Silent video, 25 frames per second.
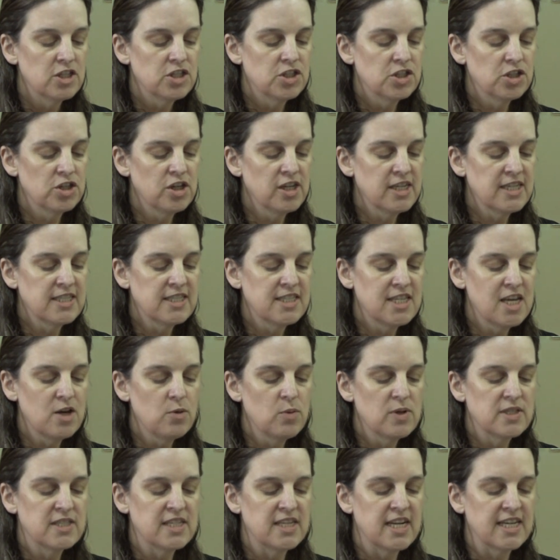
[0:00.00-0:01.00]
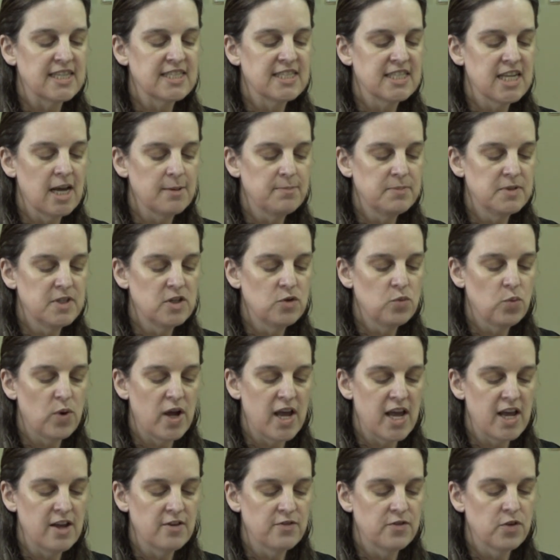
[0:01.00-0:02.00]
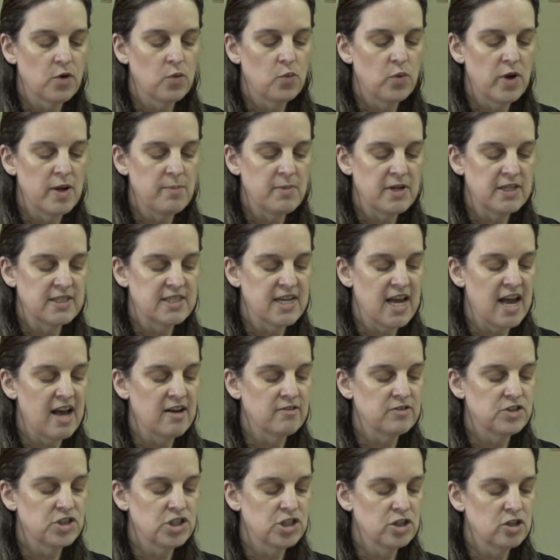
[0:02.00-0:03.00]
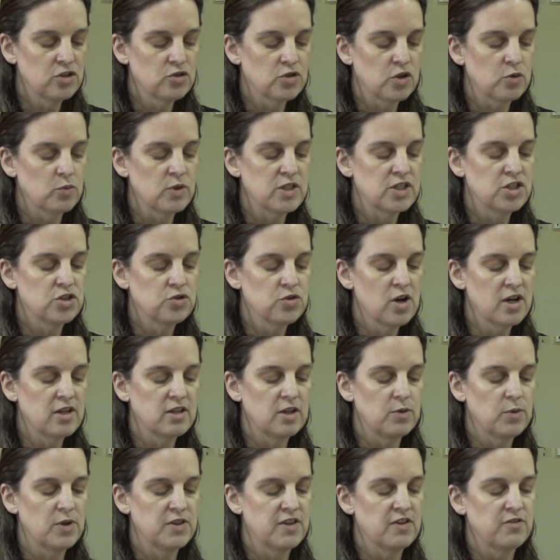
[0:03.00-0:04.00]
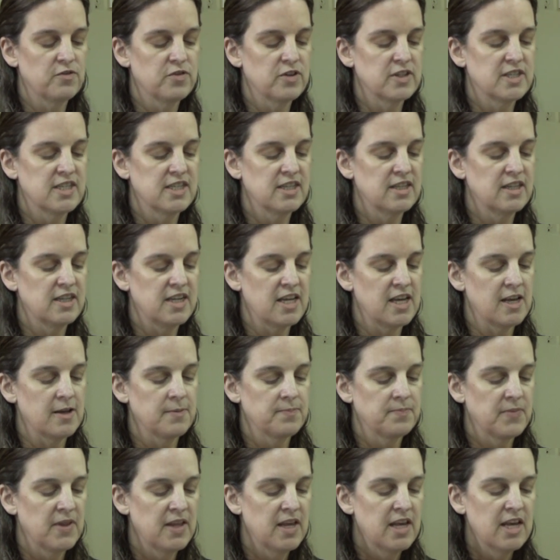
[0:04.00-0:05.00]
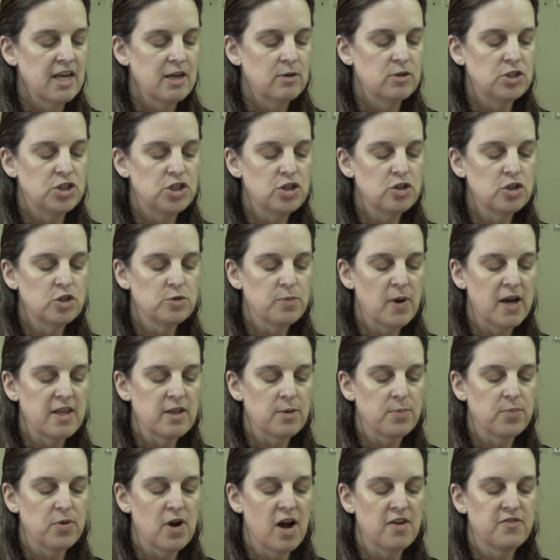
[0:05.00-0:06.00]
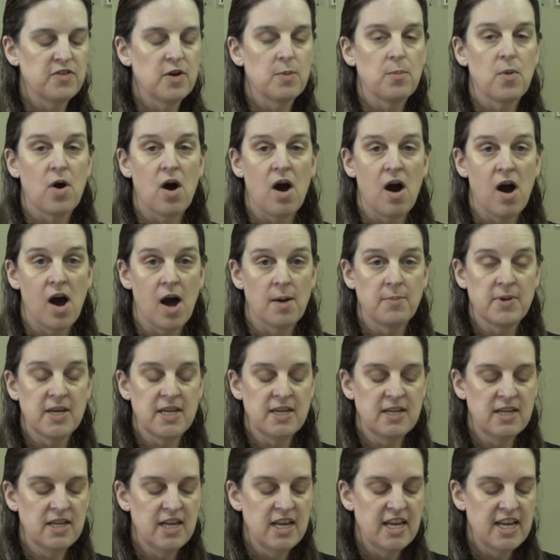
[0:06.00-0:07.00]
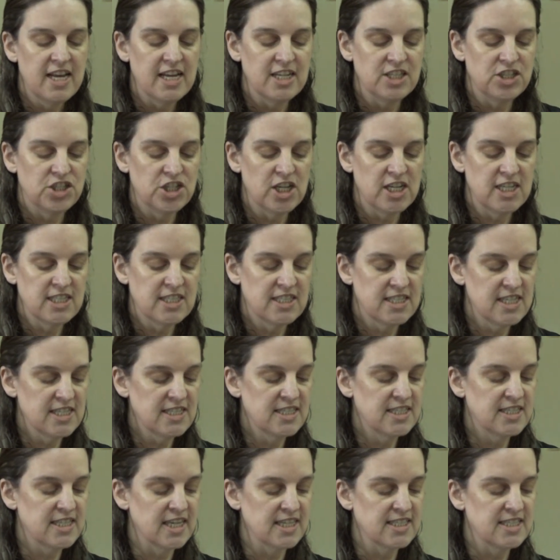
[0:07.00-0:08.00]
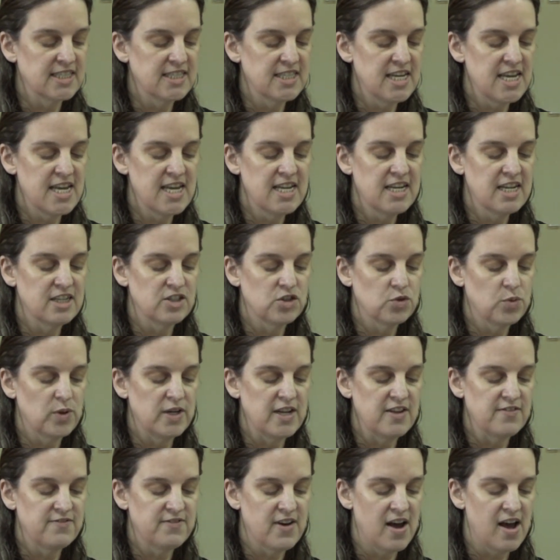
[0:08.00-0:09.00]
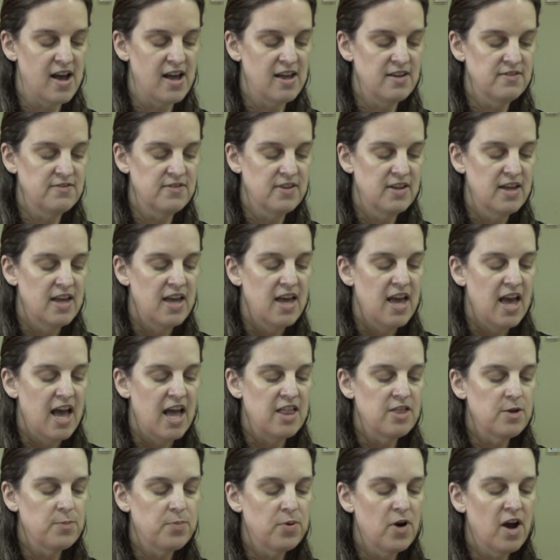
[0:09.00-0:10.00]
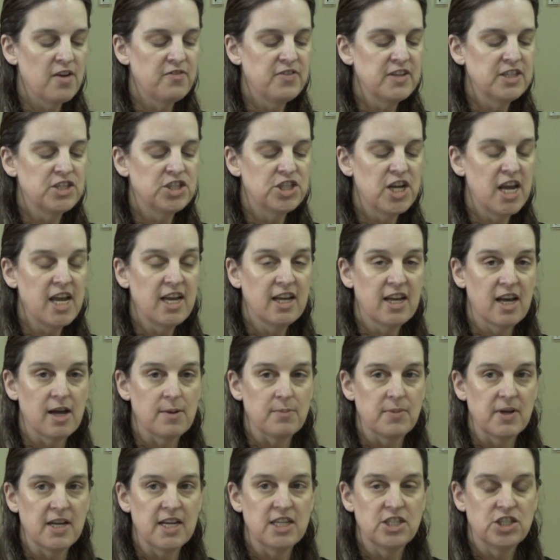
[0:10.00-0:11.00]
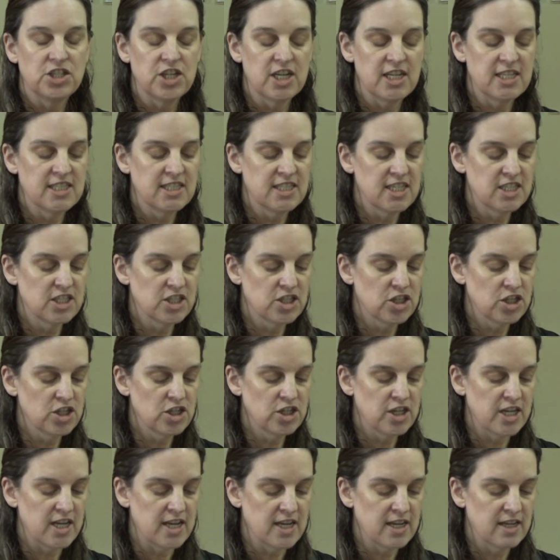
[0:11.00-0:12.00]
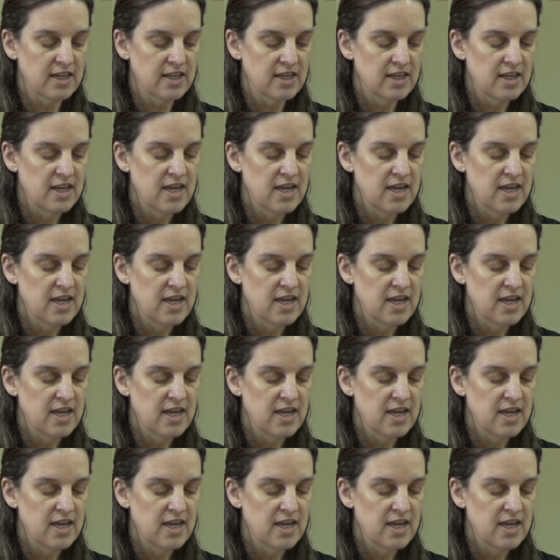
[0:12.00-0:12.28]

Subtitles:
surrogacy was an accepted way for women to have children when struggling with infertility. It was used by the prophet Muhammad in Genesis 16 and 25, and the prophet Jacob in Genesis 30.